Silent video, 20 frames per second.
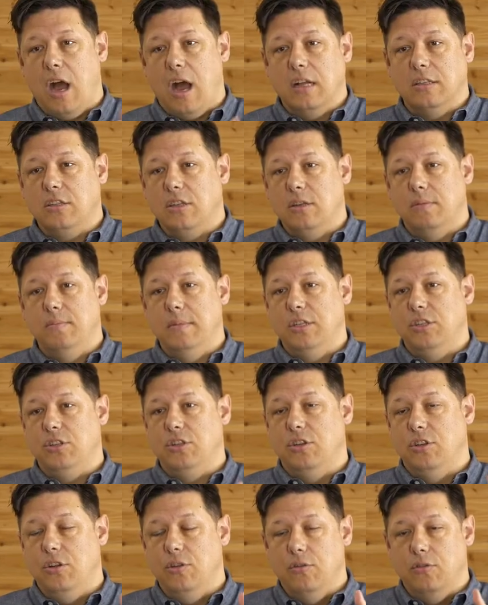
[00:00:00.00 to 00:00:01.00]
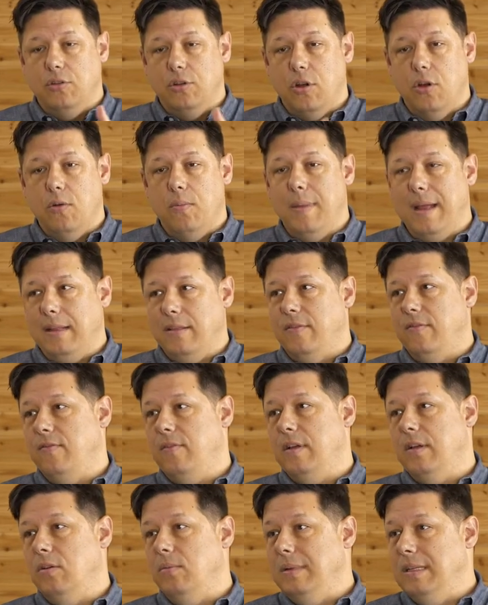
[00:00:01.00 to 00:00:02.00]
God's commissioned you, go make the
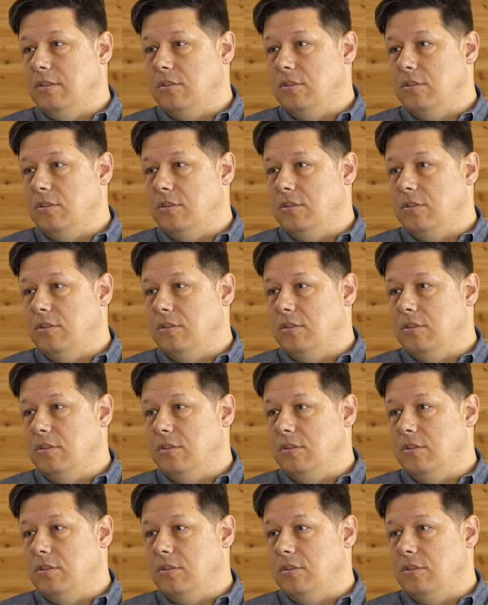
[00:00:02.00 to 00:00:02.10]
film.